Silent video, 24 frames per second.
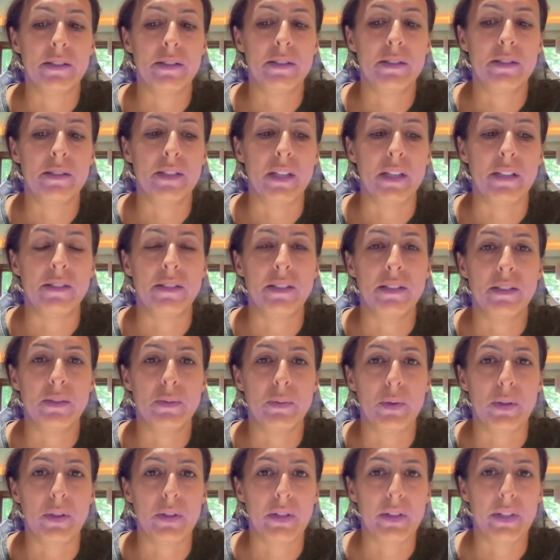does its
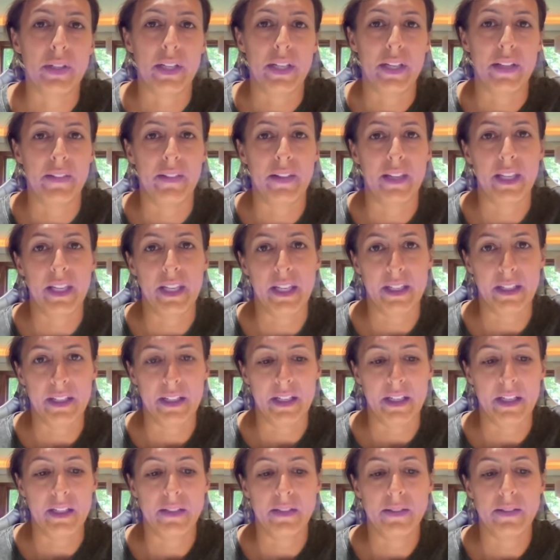work in the
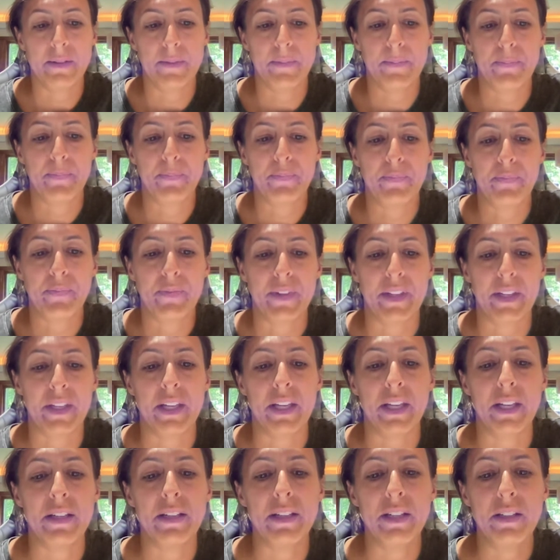kidneys. The
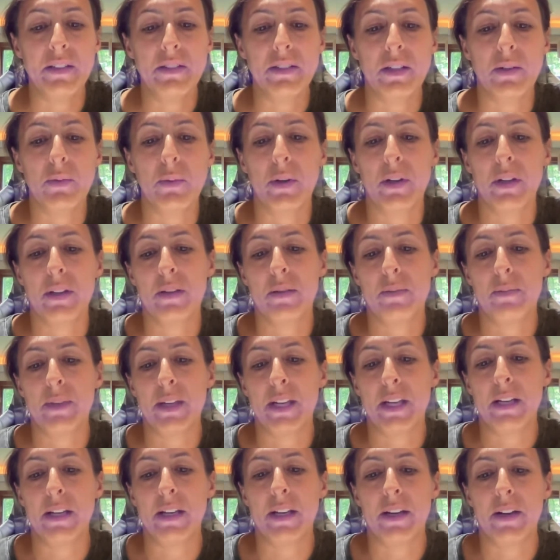kidneys are one of the
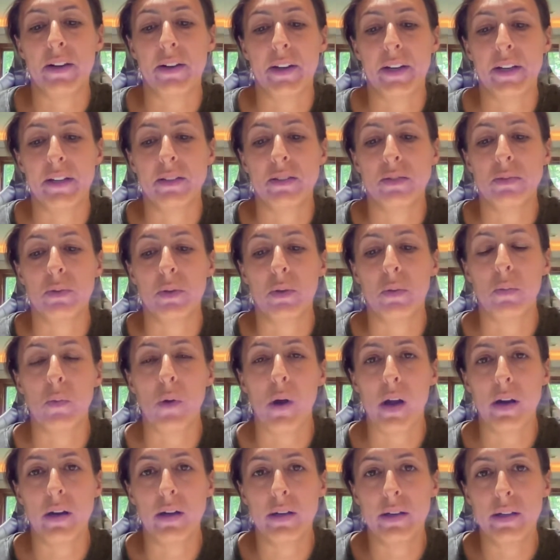main areas where
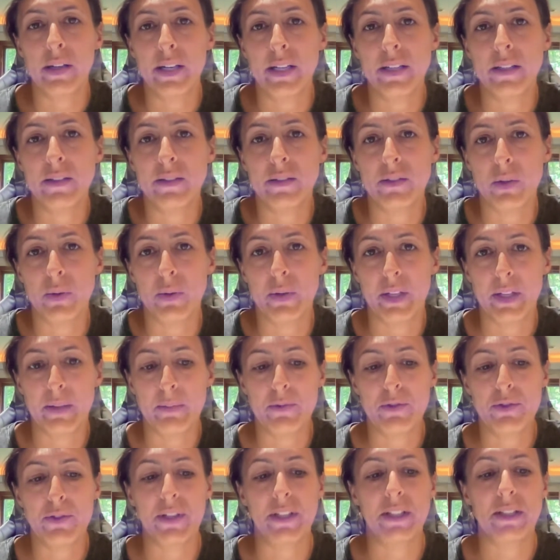water and sodium
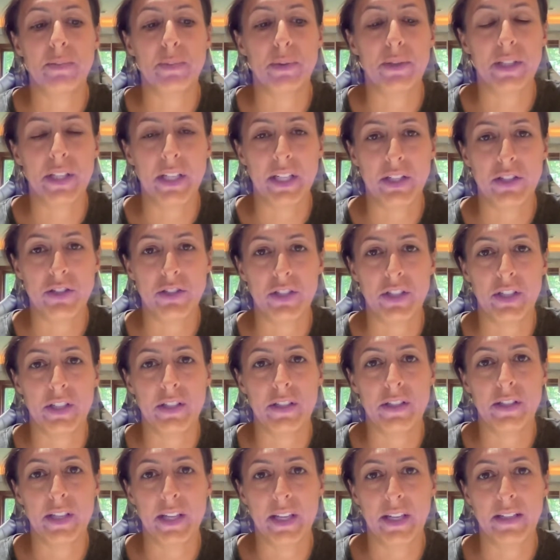
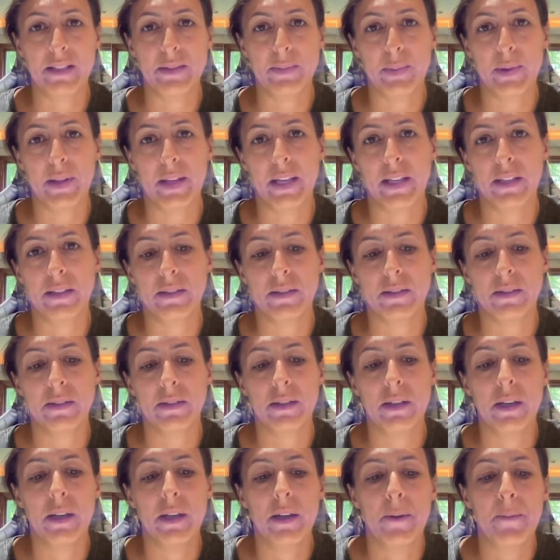transportation takes place.
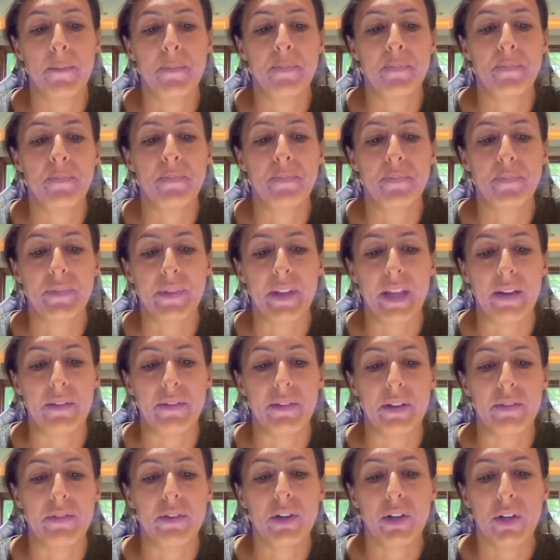Have you
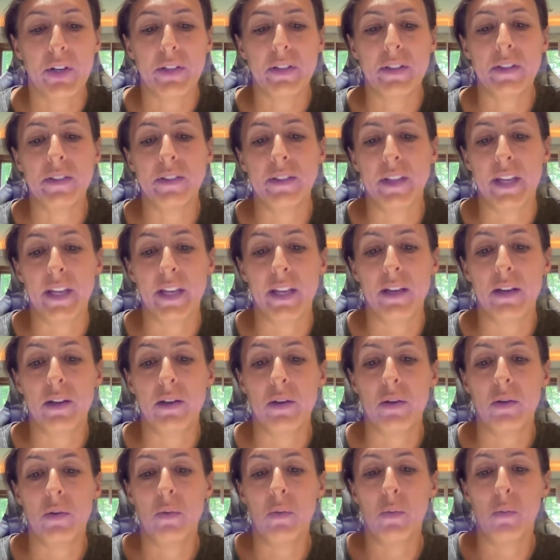ever heard the saying,
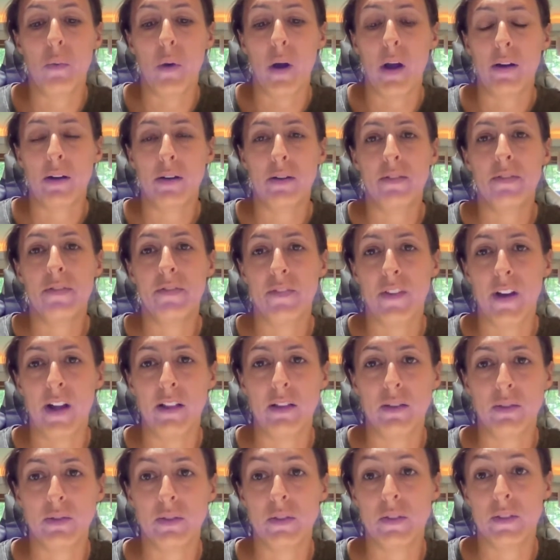water
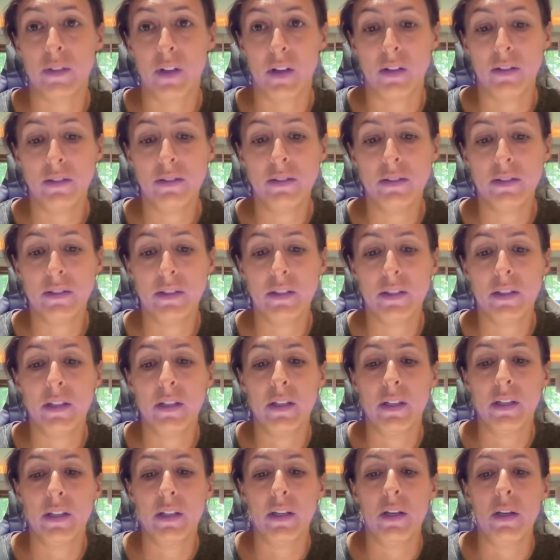follows salt?
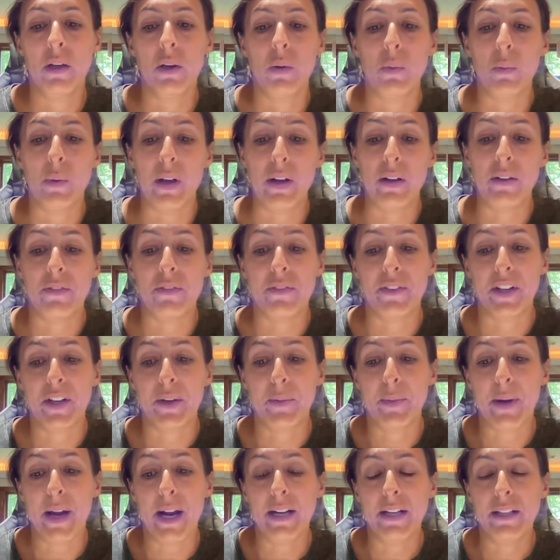Well, for your
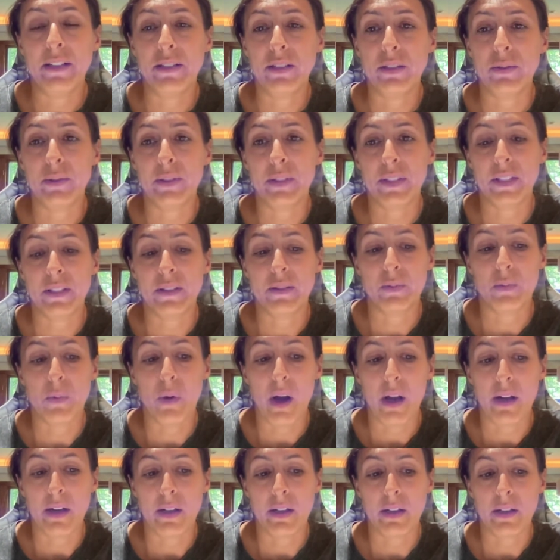body to release
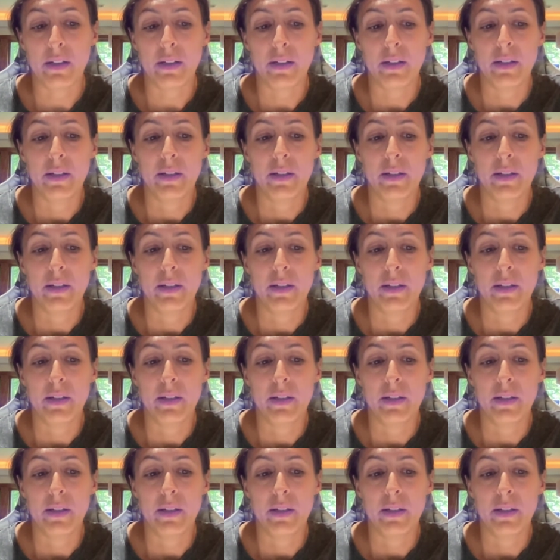water,